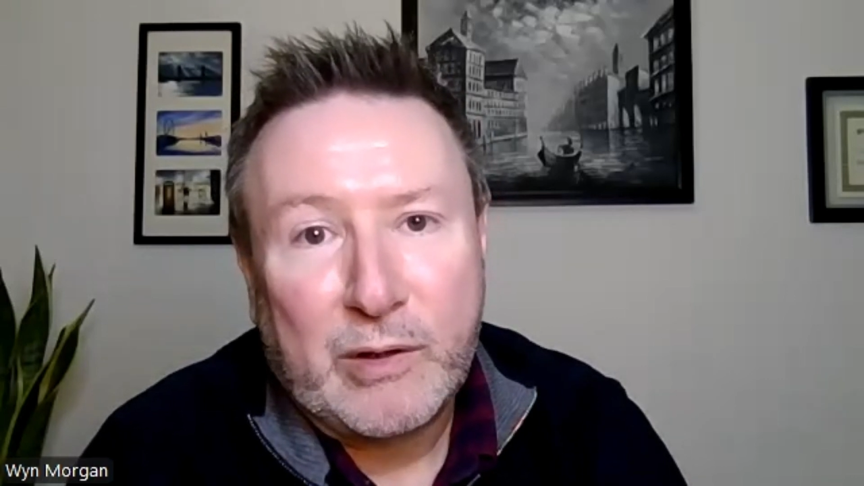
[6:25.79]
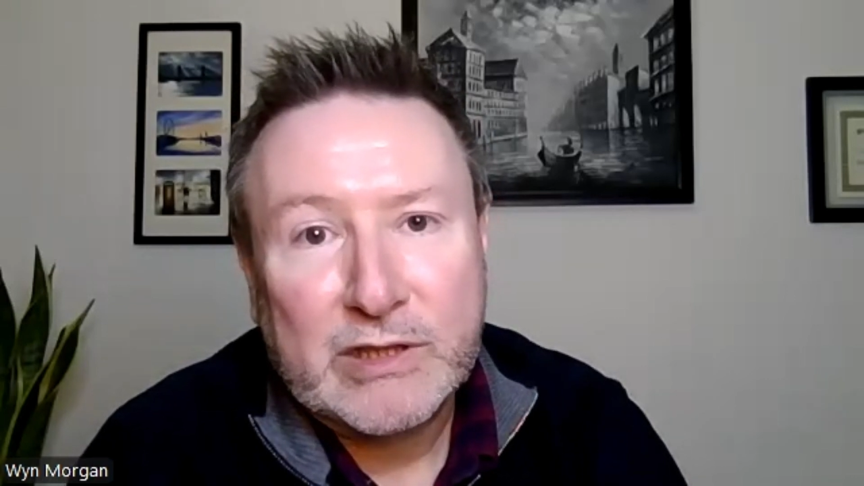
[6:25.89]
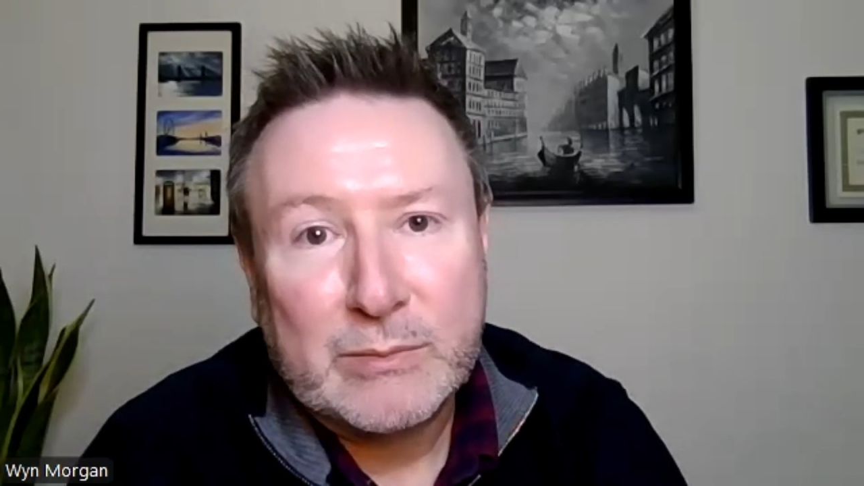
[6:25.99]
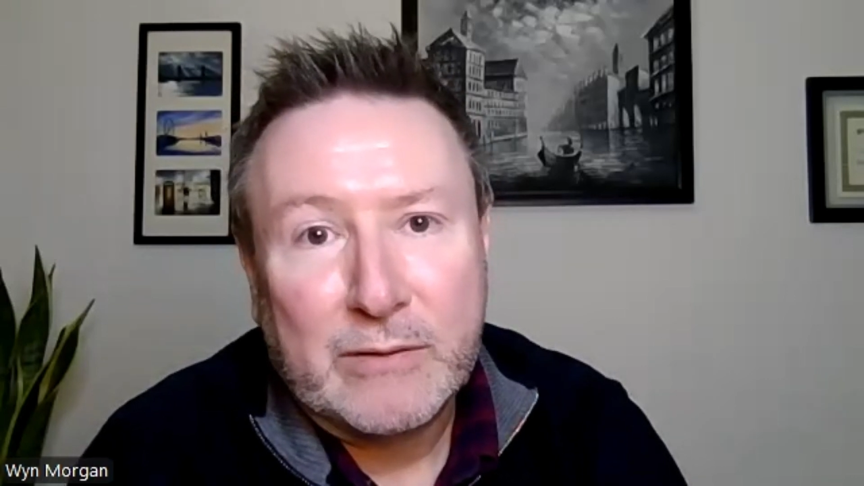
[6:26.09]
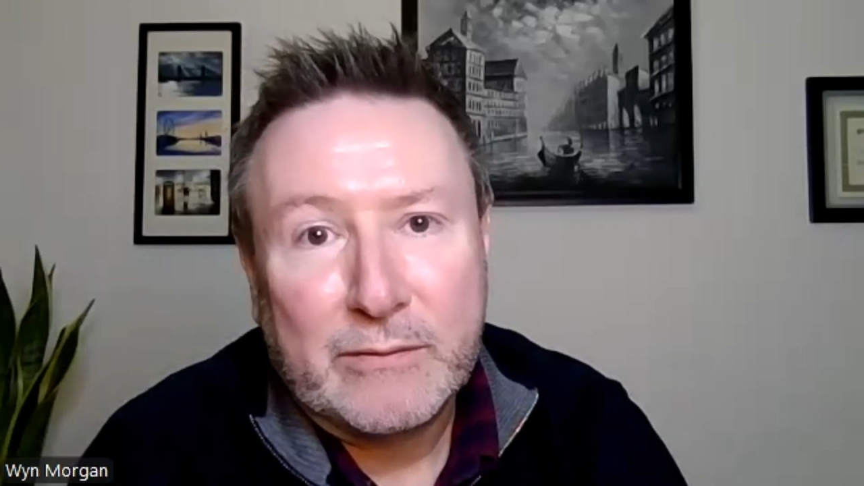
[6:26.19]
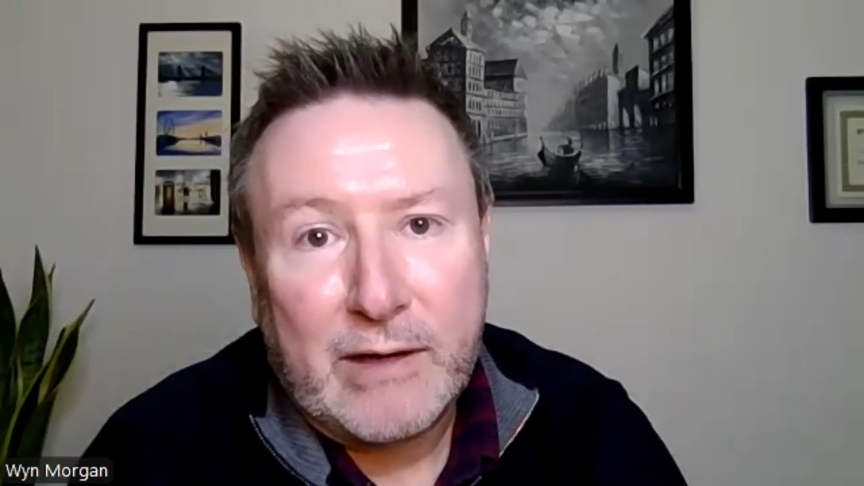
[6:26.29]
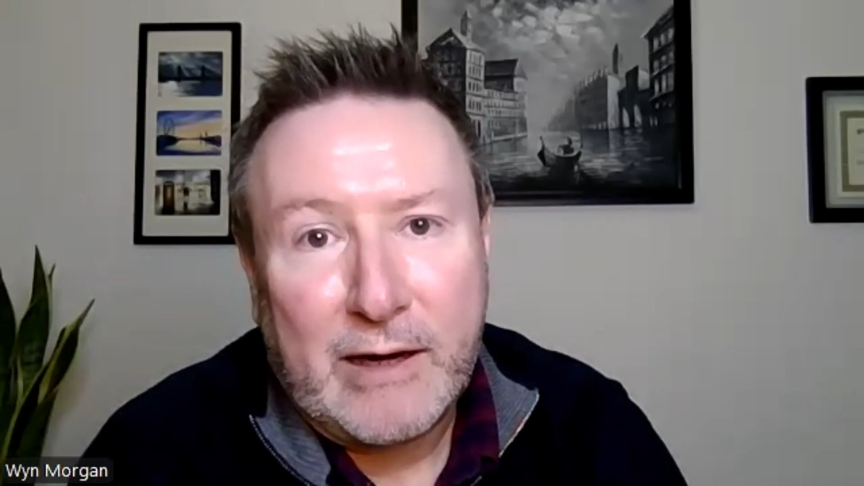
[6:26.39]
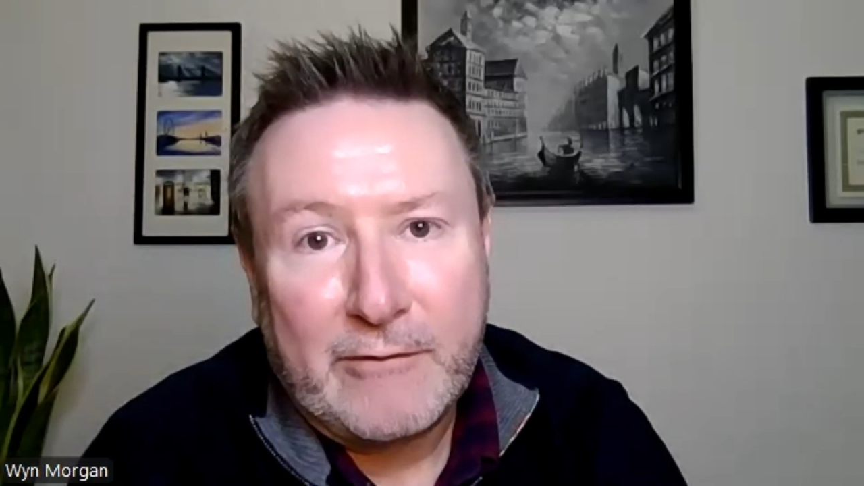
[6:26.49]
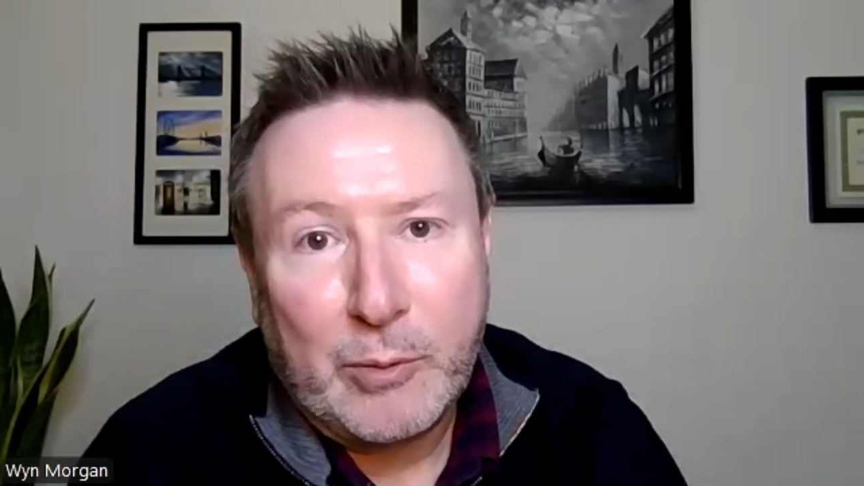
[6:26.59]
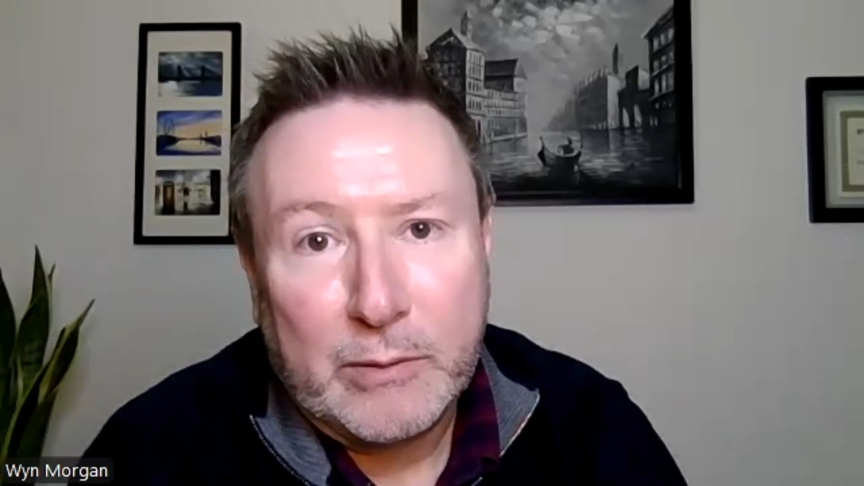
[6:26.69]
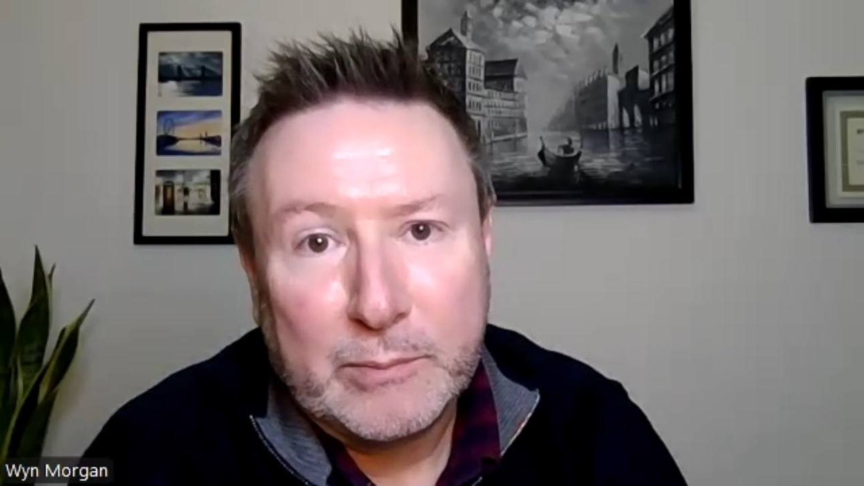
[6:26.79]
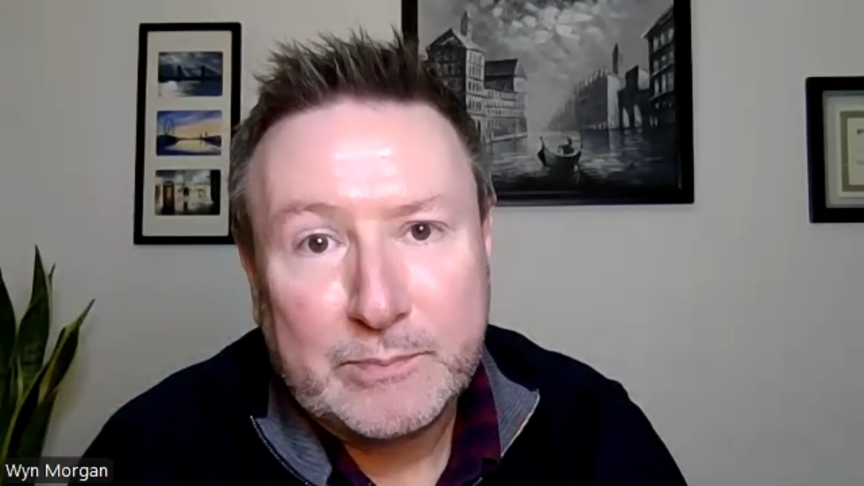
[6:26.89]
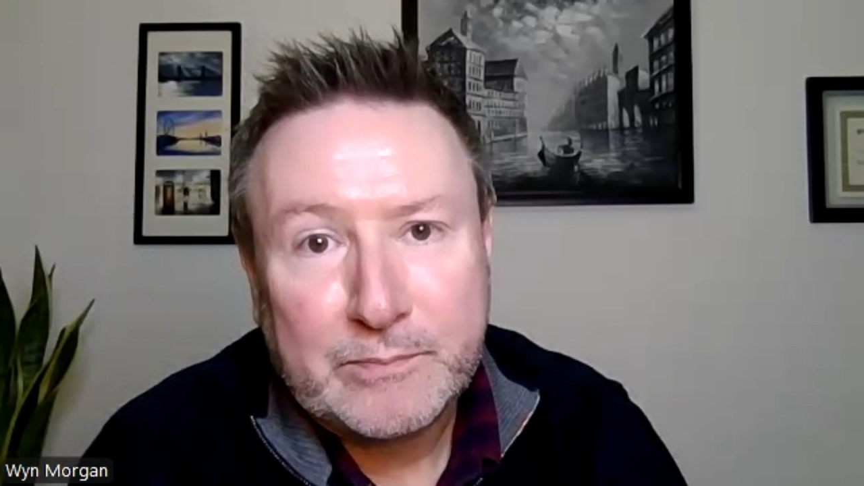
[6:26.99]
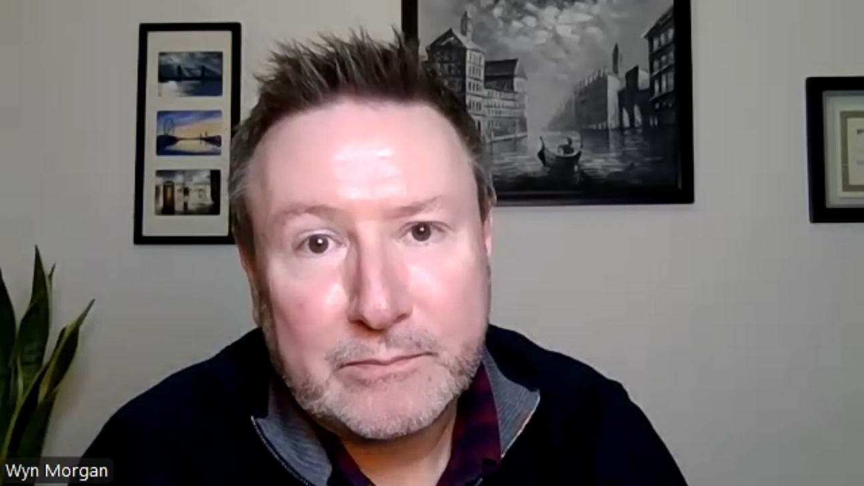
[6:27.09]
possible for everyone.